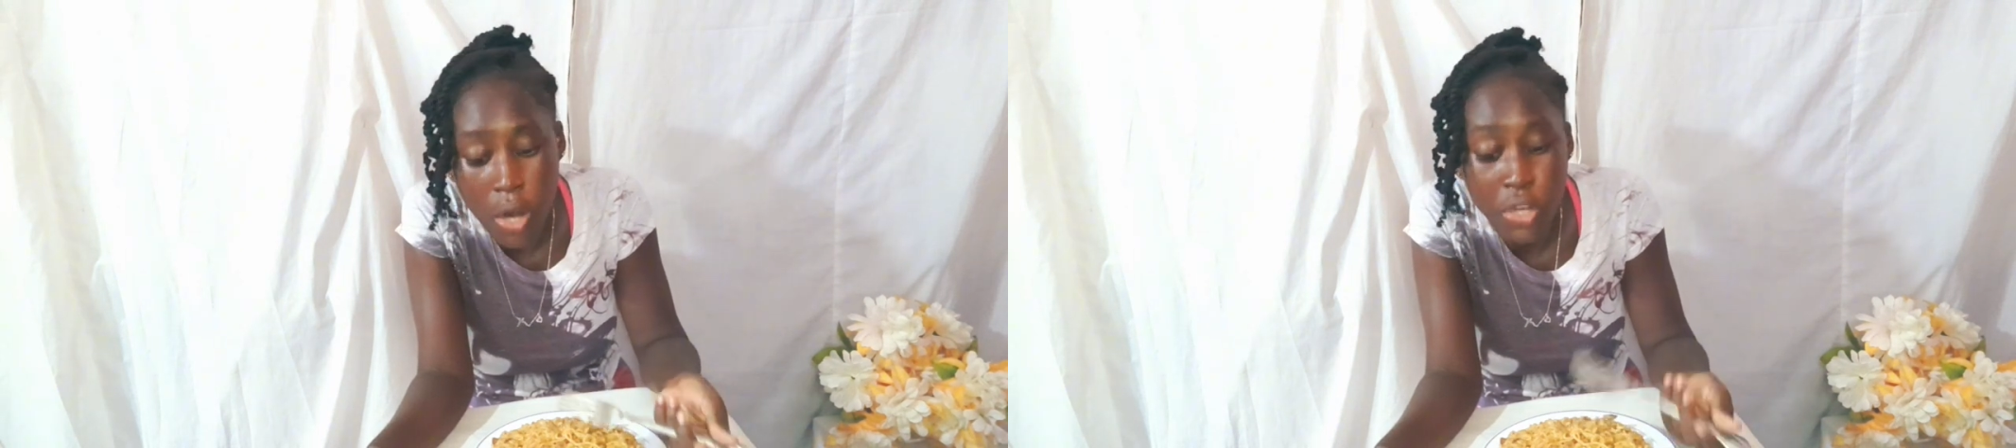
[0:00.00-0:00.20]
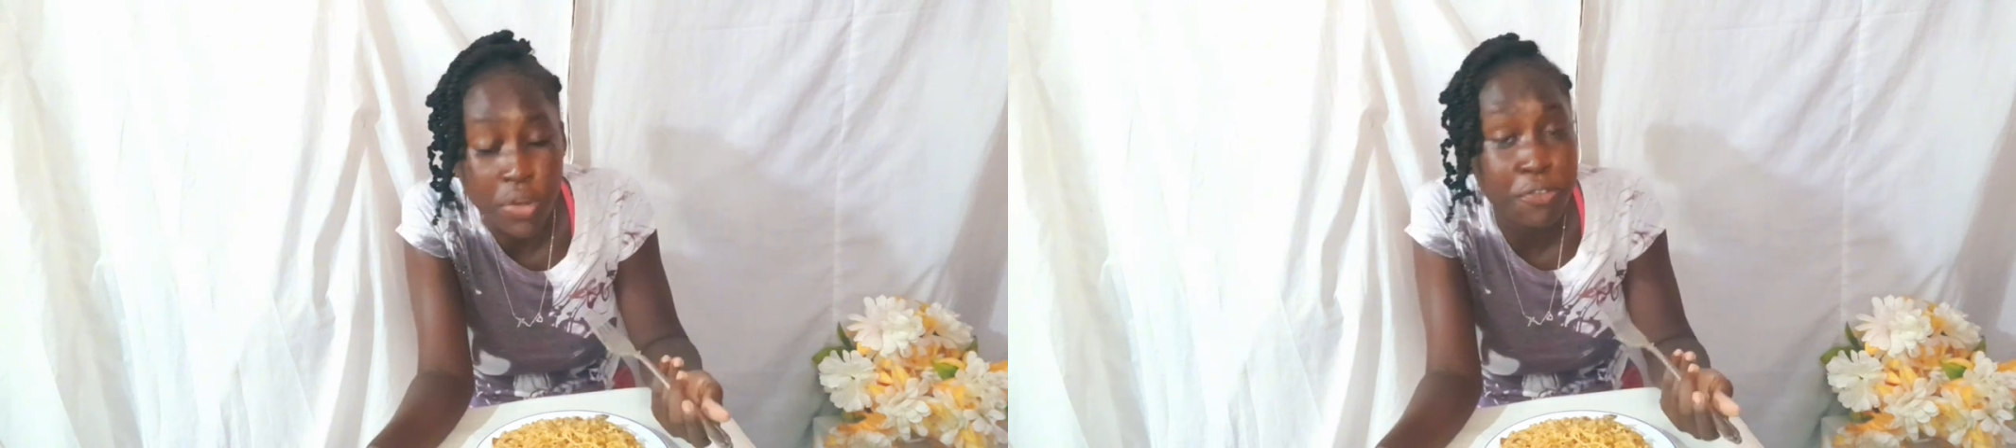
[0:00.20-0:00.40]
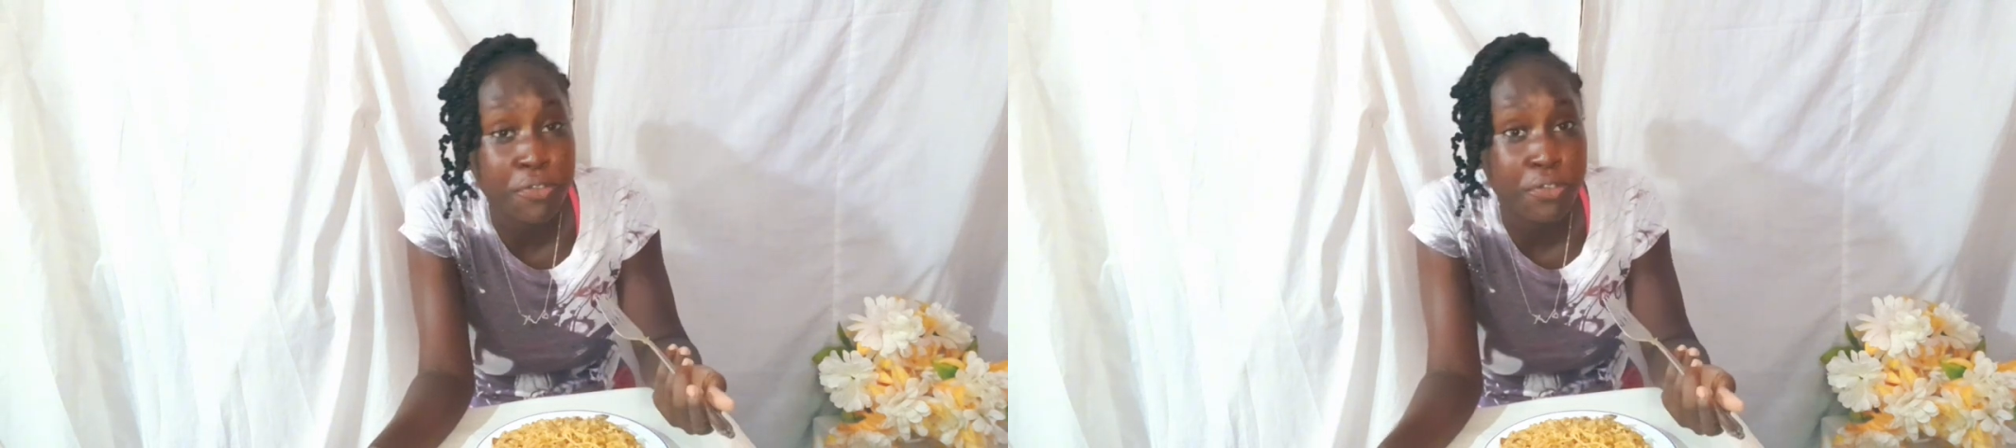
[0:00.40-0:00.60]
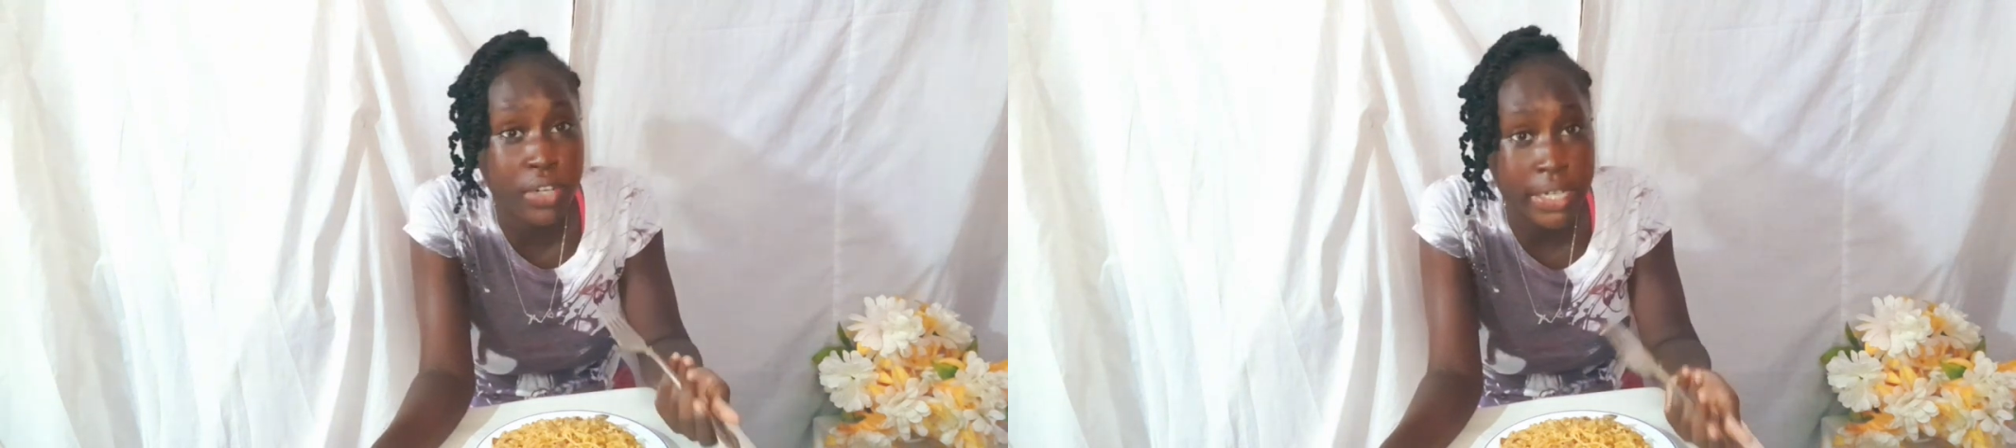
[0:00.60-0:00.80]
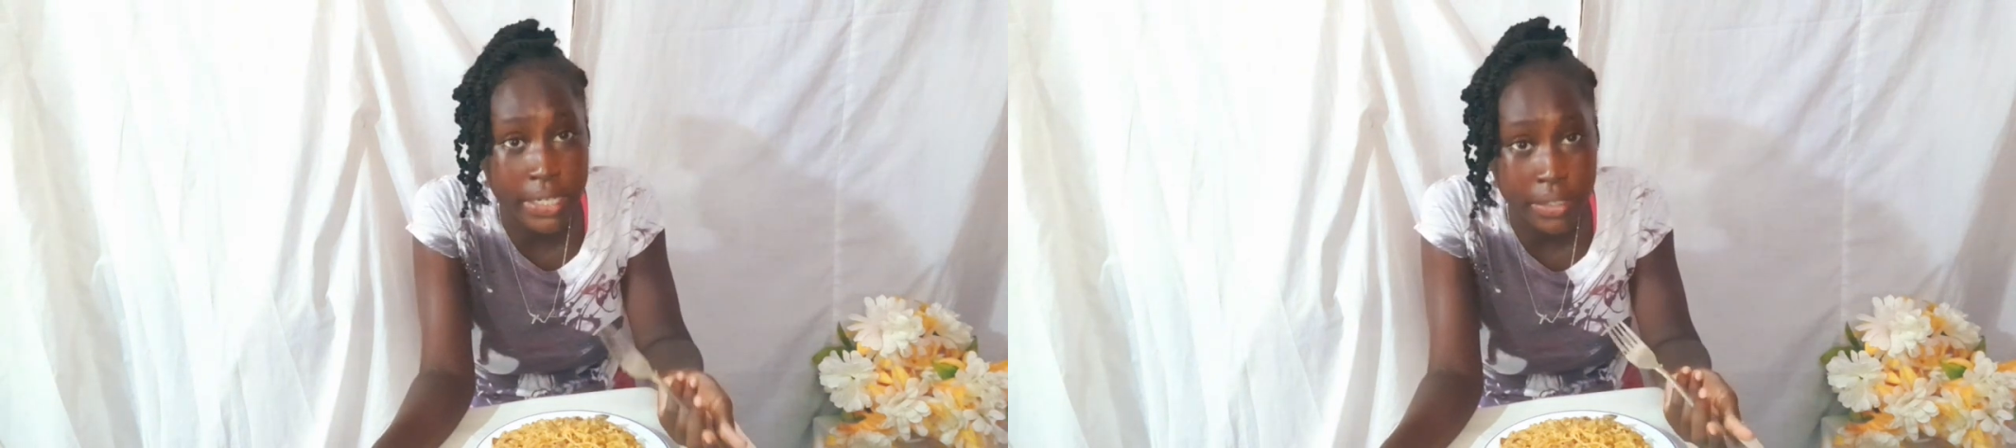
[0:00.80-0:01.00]
are you
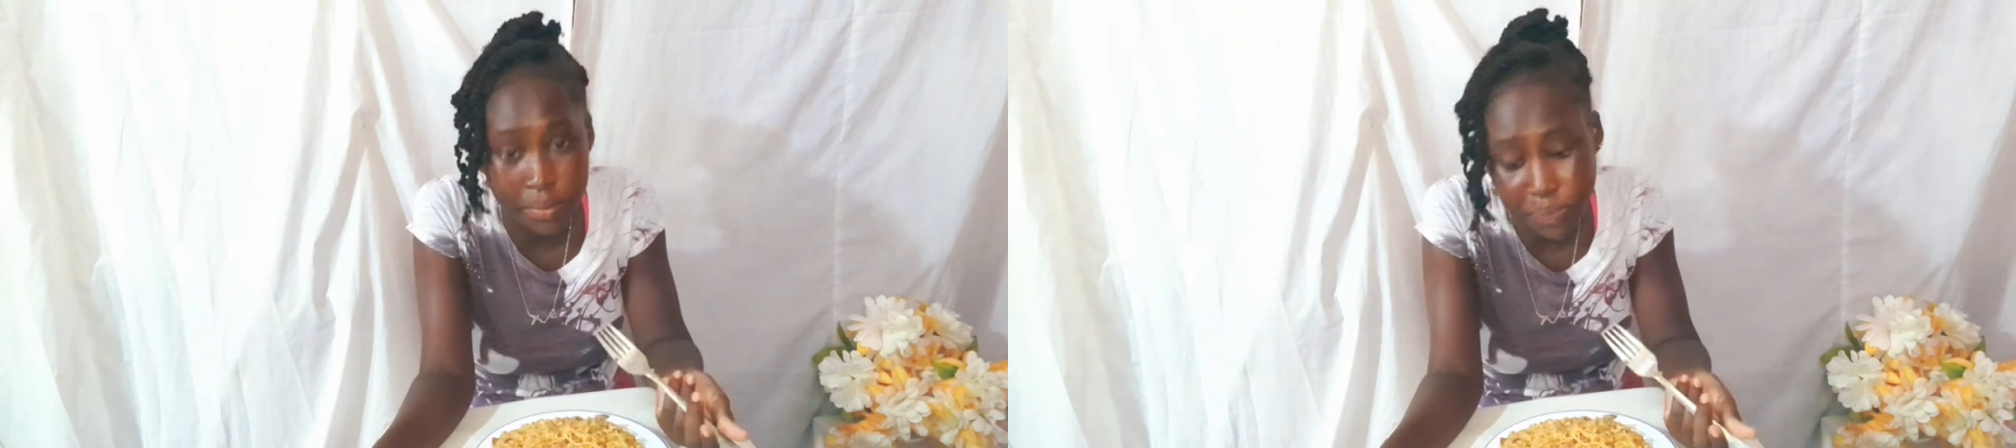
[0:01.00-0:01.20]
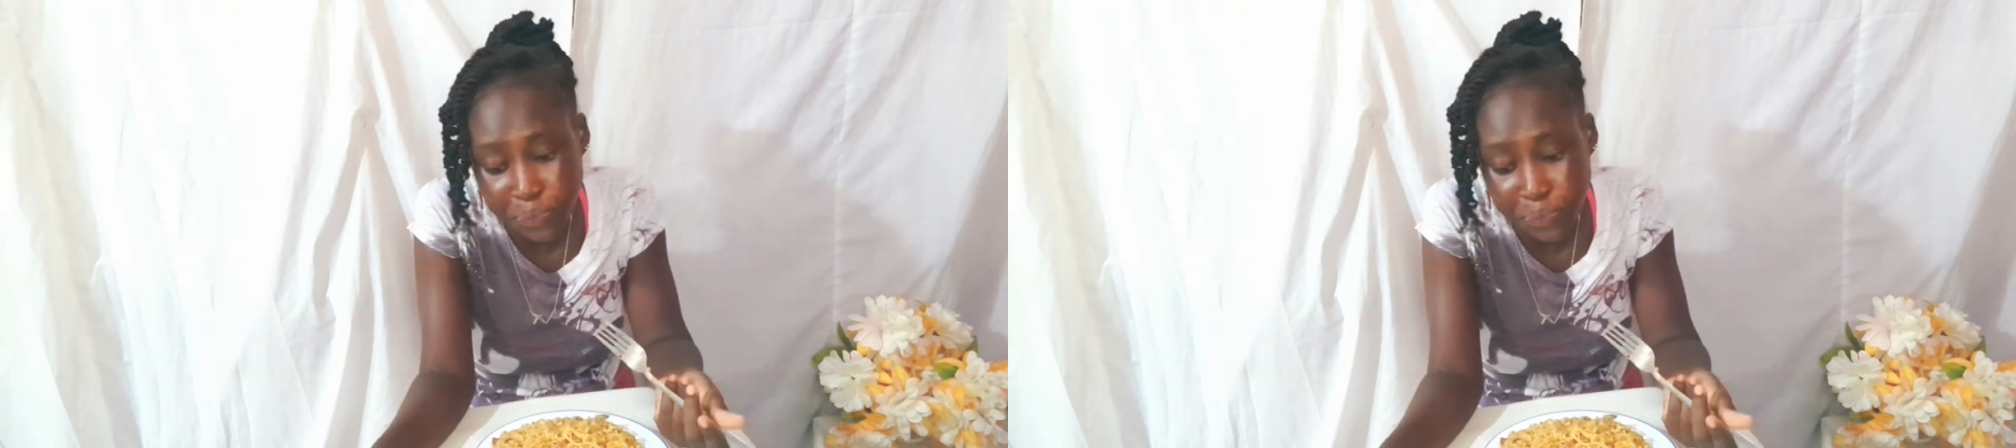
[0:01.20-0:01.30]
afraid